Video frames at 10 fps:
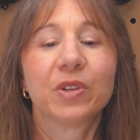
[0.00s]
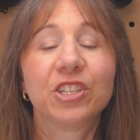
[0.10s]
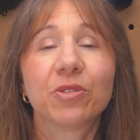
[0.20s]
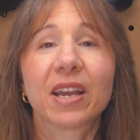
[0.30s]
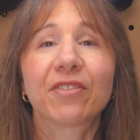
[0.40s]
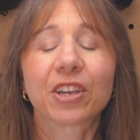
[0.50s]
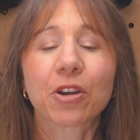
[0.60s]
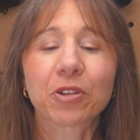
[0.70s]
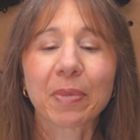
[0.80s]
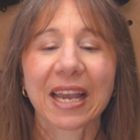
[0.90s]
We do have the
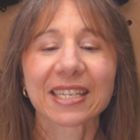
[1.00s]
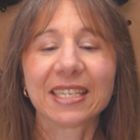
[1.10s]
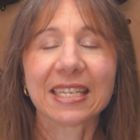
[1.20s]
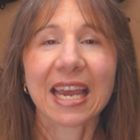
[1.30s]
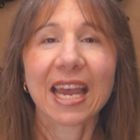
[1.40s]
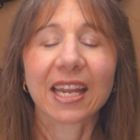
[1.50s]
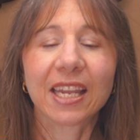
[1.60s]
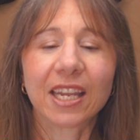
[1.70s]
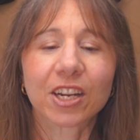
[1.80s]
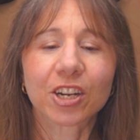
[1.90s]
Cotopaxi tag
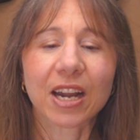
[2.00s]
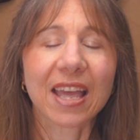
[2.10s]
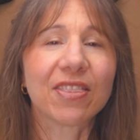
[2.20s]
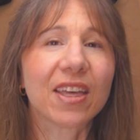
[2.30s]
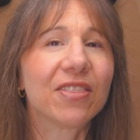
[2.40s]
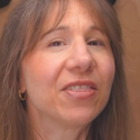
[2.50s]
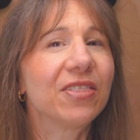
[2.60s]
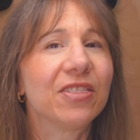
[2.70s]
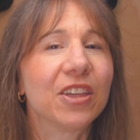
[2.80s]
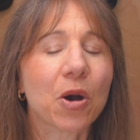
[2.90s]
here, and then
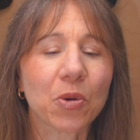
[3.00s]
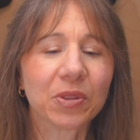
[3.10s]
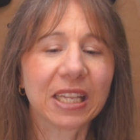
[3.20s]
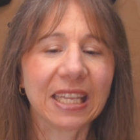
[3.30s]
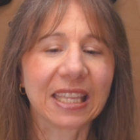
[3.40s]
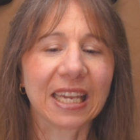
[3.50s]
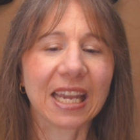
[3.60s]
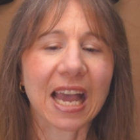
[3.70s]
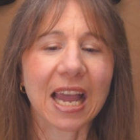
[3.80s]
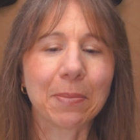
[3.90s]
the only
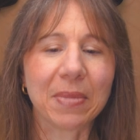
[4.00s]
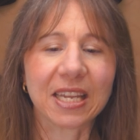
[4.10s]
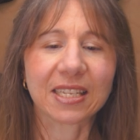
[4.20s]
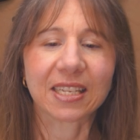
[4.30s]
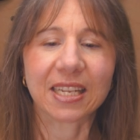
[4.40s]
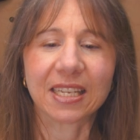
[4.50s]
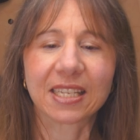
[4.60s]
thing I miss is